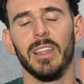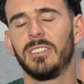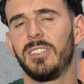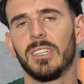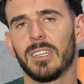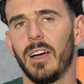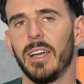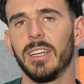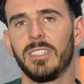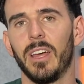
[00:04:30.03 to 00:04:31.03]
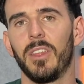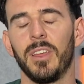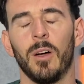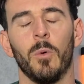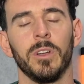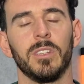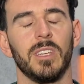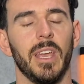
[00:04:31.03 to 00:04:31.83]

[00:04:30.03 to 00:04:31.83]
that's I guess the other thing I wanted to